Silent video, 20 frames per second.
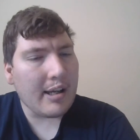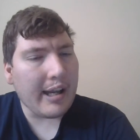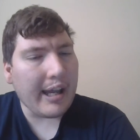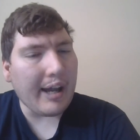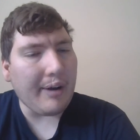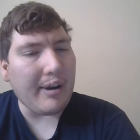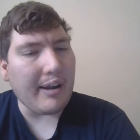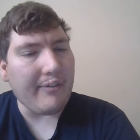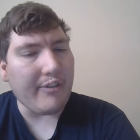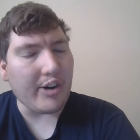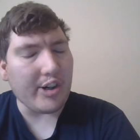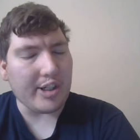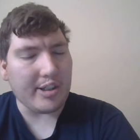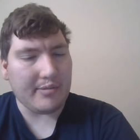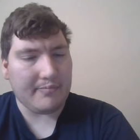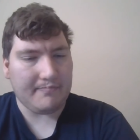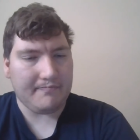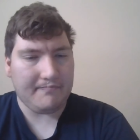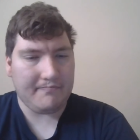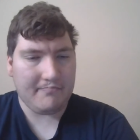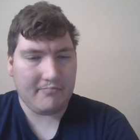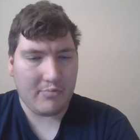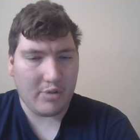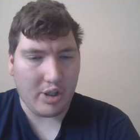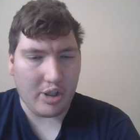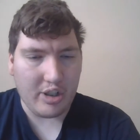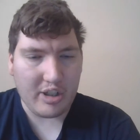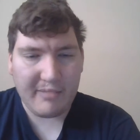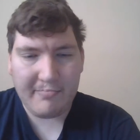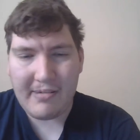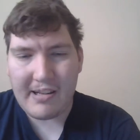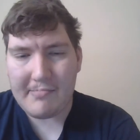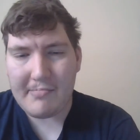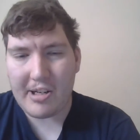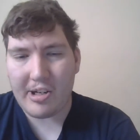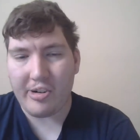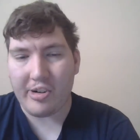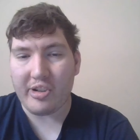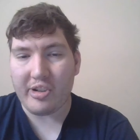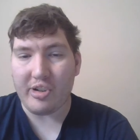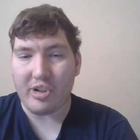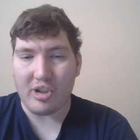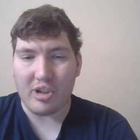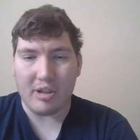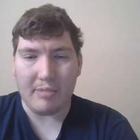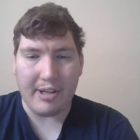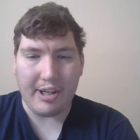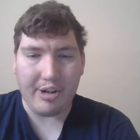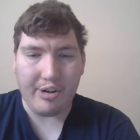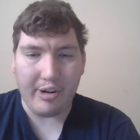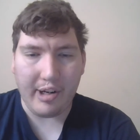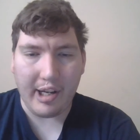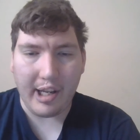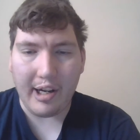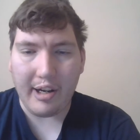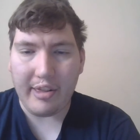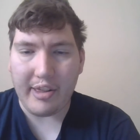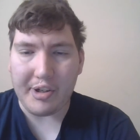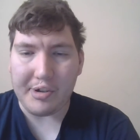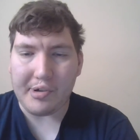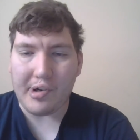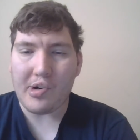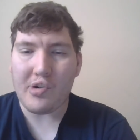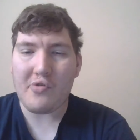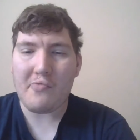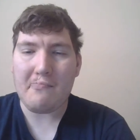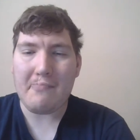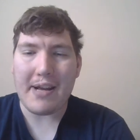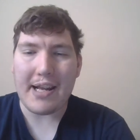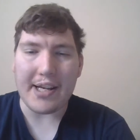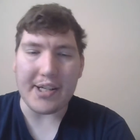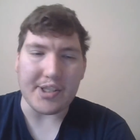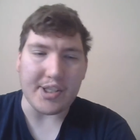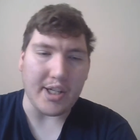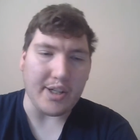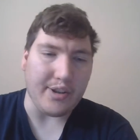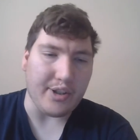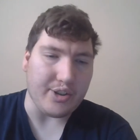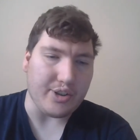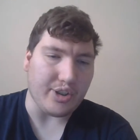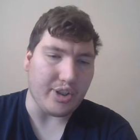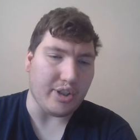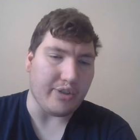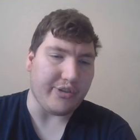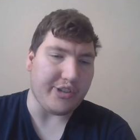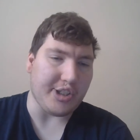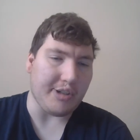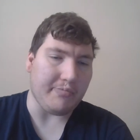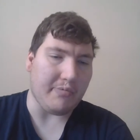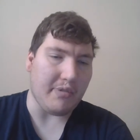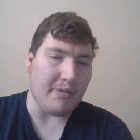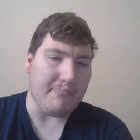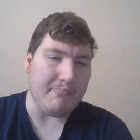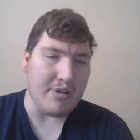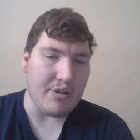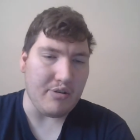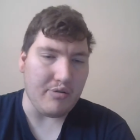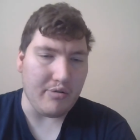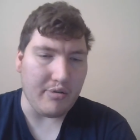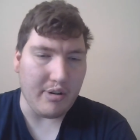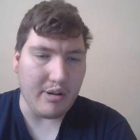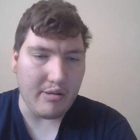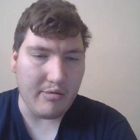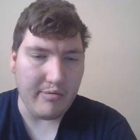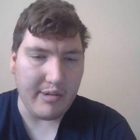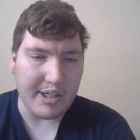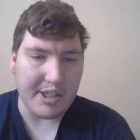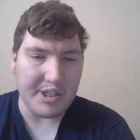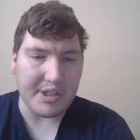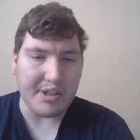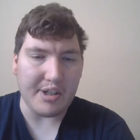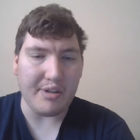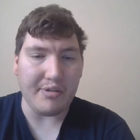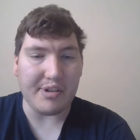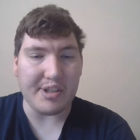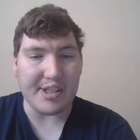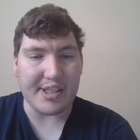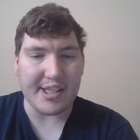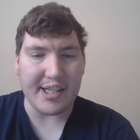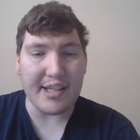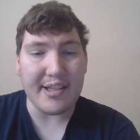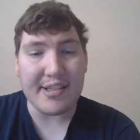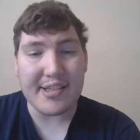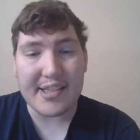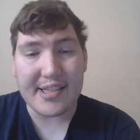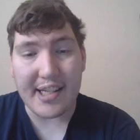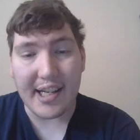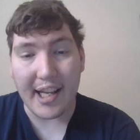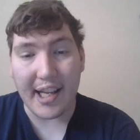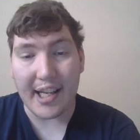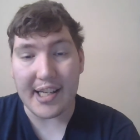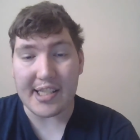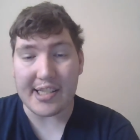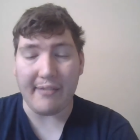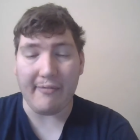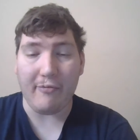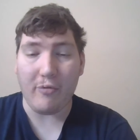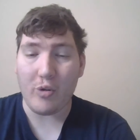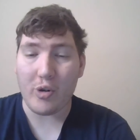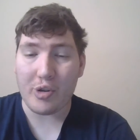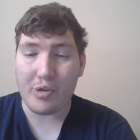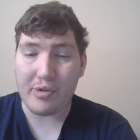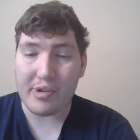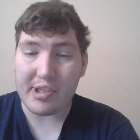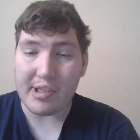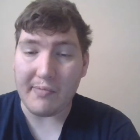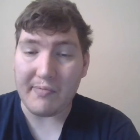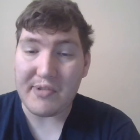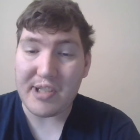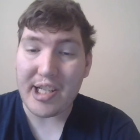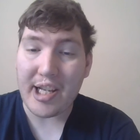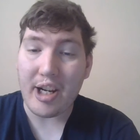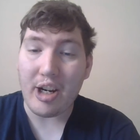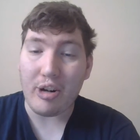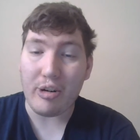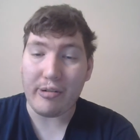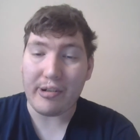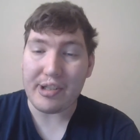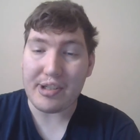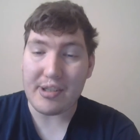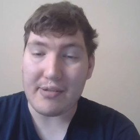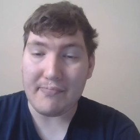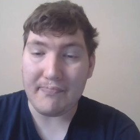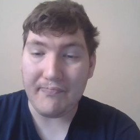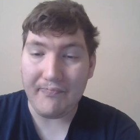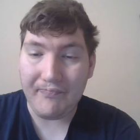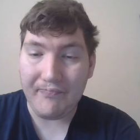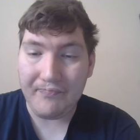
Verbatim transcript: However, Dark Pim and her army created their own base on the surface of the moon, which is known since as the Fortress of Terrorism